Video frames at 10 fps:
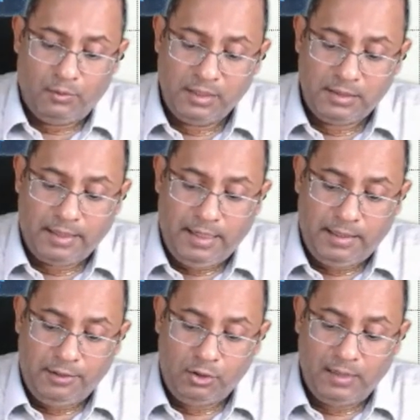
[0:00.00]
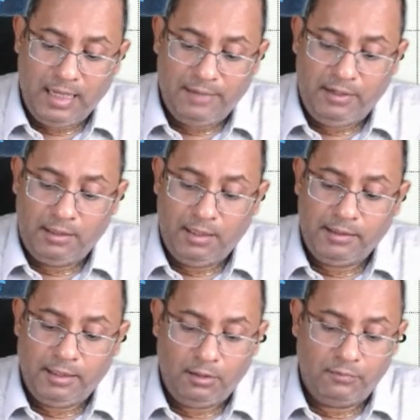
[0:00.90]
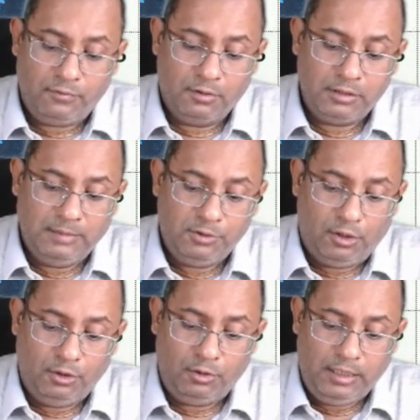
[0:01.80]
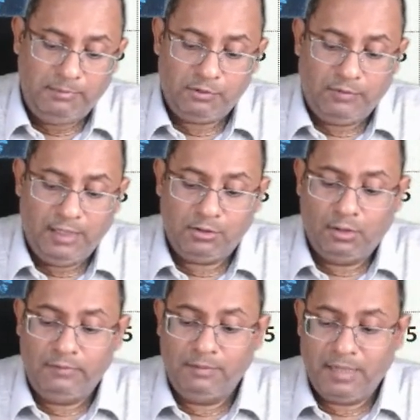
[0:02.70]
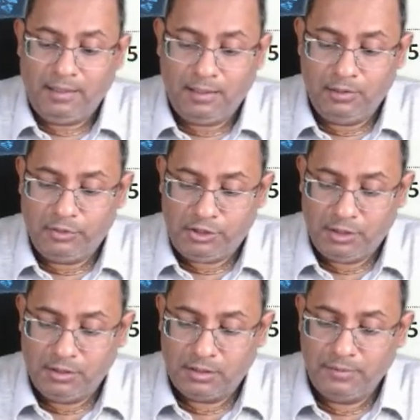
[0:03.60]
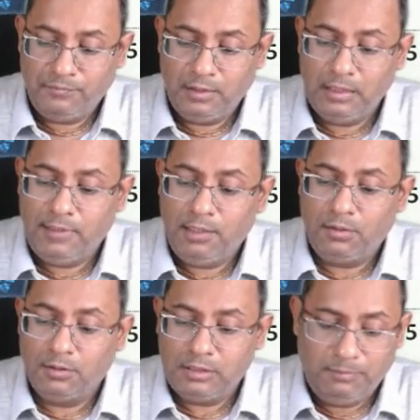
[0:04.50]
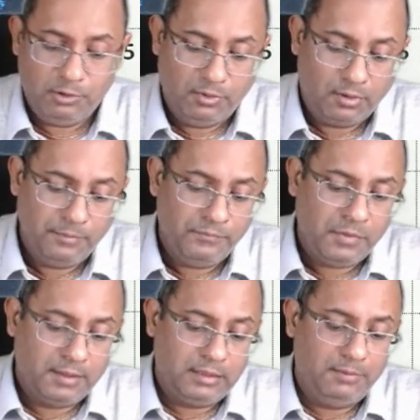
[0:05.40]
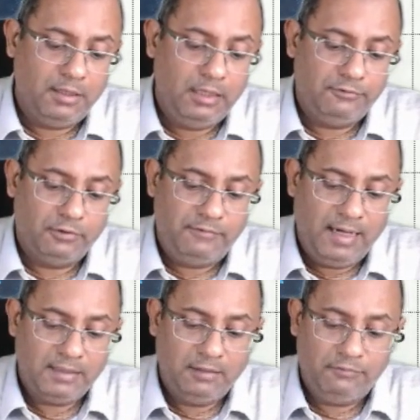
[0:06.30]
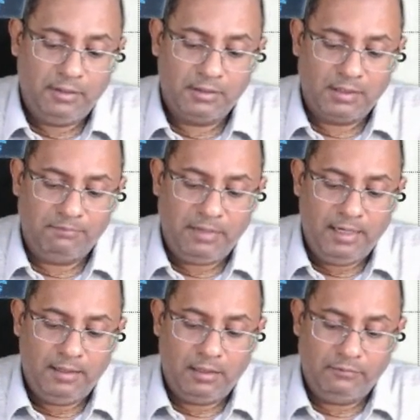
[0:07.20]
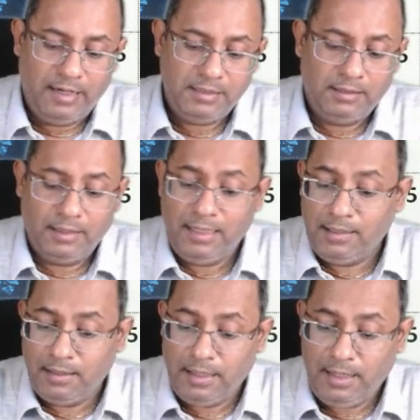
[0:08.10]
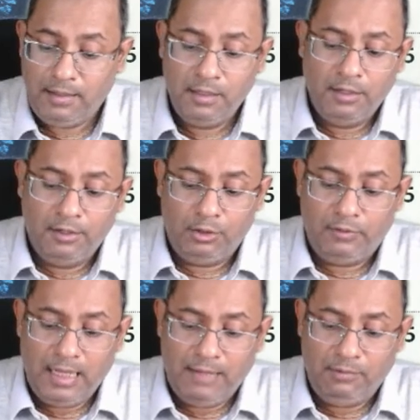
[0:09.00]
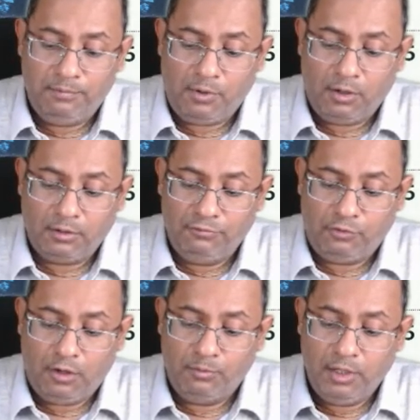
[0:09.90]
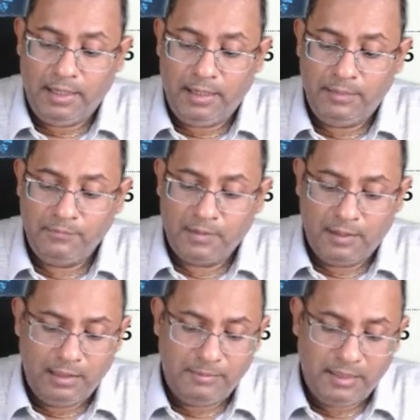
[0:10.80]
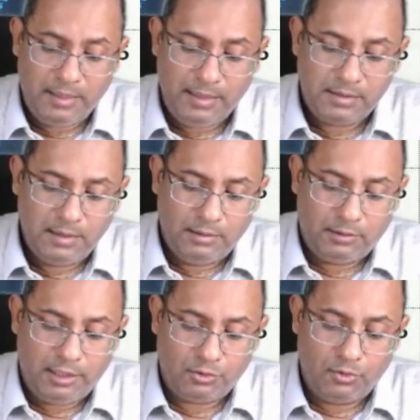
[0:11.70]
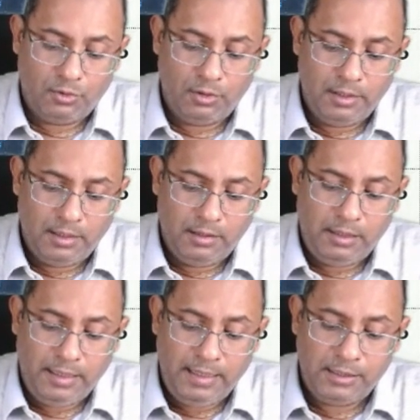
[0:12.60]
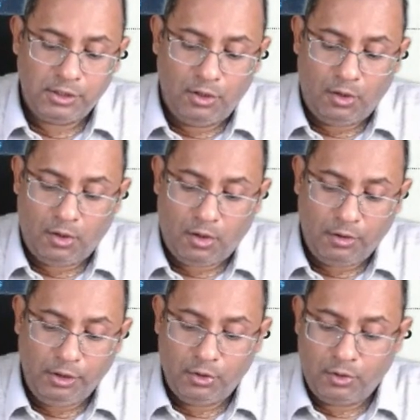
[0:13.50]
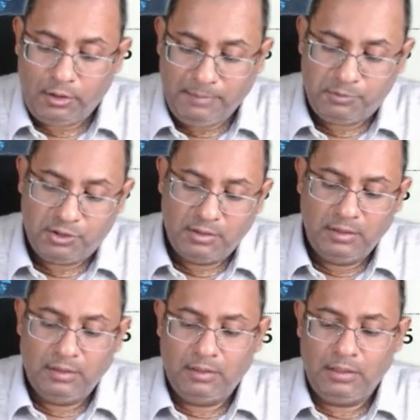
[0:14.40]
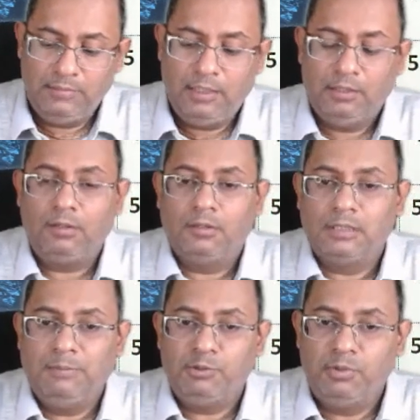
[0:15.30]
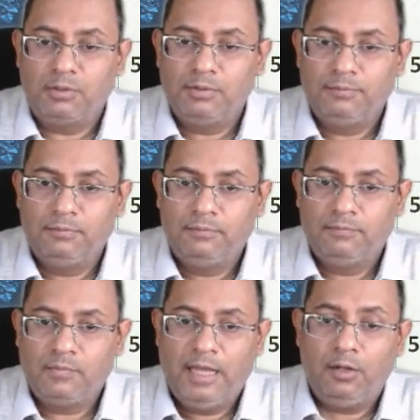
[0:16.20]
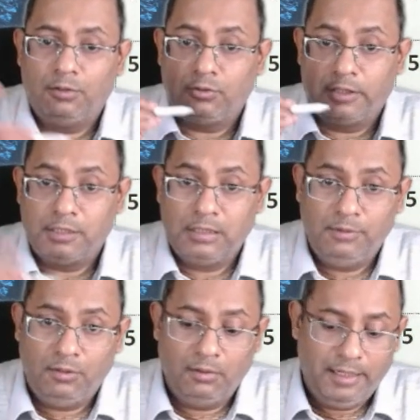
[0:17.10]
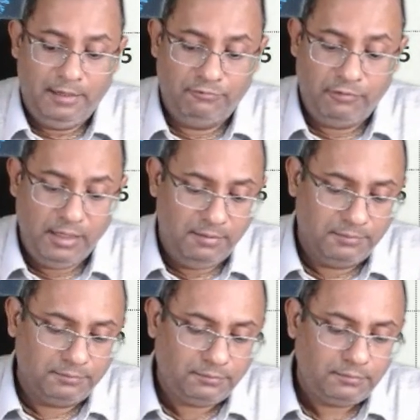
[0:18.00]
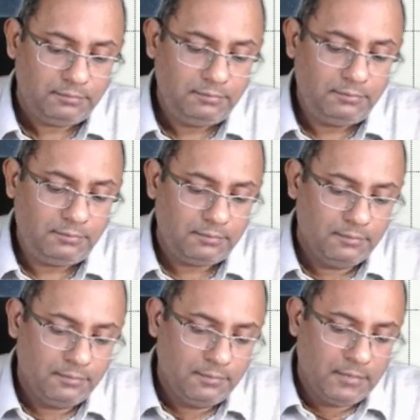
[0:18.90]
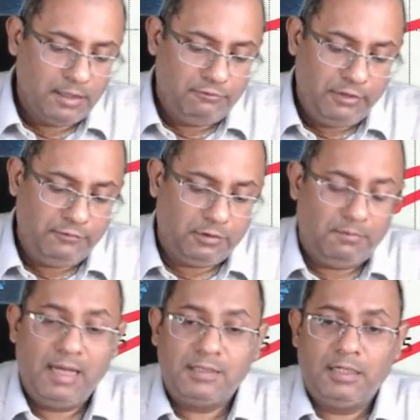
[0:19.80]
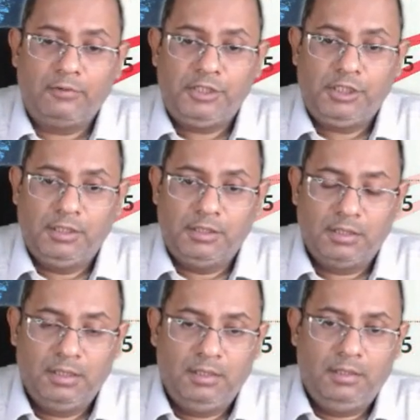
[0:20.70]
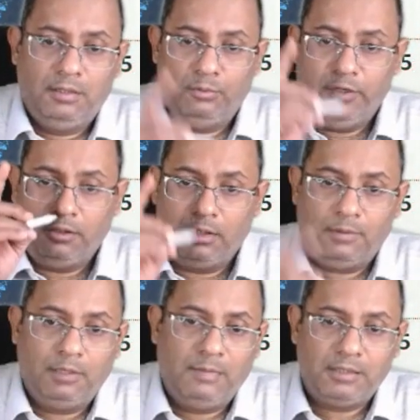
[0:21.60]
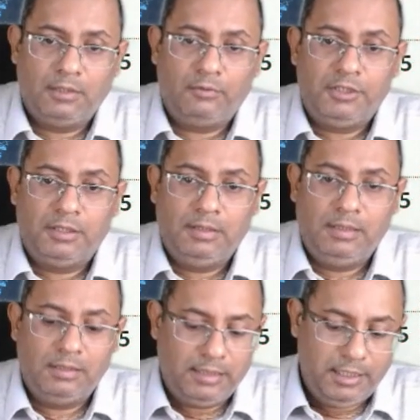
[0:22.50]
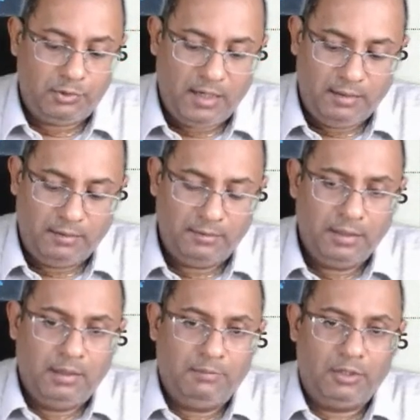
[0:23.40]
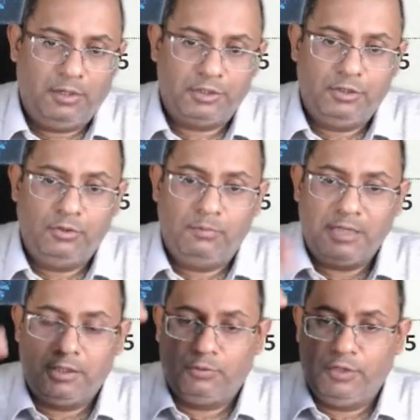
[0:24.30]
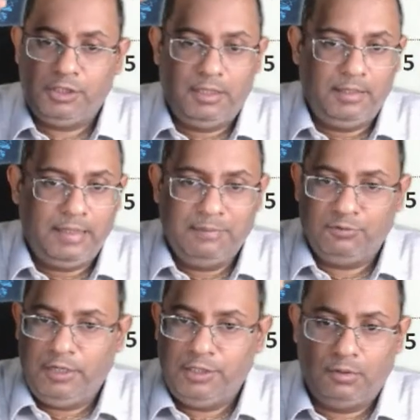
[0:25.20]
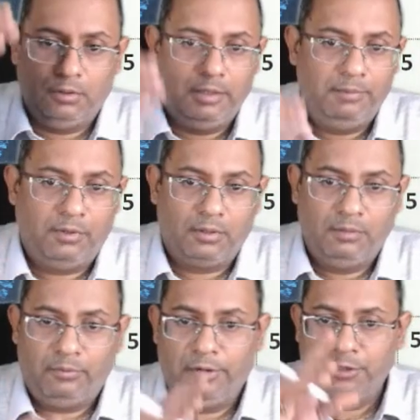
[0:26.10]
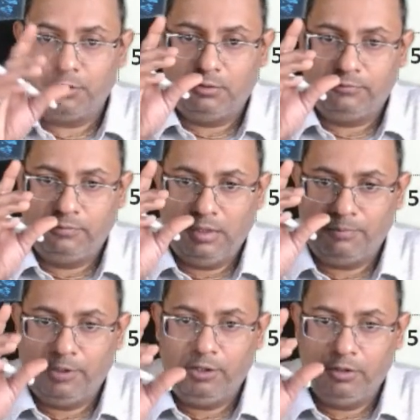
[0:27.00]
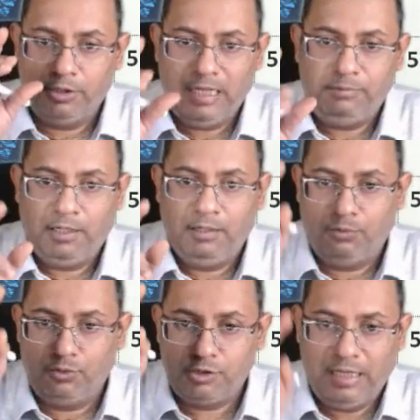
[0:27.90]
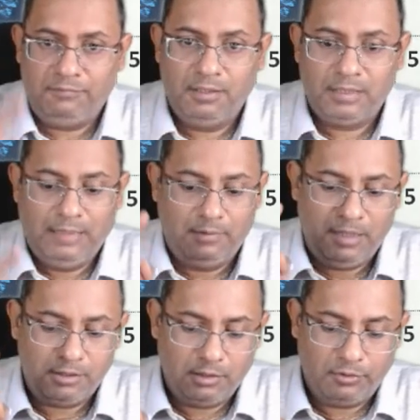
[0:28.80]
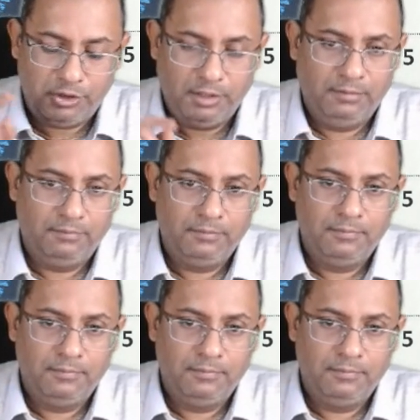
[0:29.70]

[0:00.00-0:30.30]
once again and you will have interlinking of concepts on your tips while solving practical questions given in concepts book. Similarly, for facts and figures compiler, revise it again and again. You will have important formulae, limits, threshold, dates on your tips given in the concepts book and also accessible online free. 5th, master questions. We talked about master question in stage 1 because master question encapsulates all the important points of a particular chapter, and most chapters have a master question.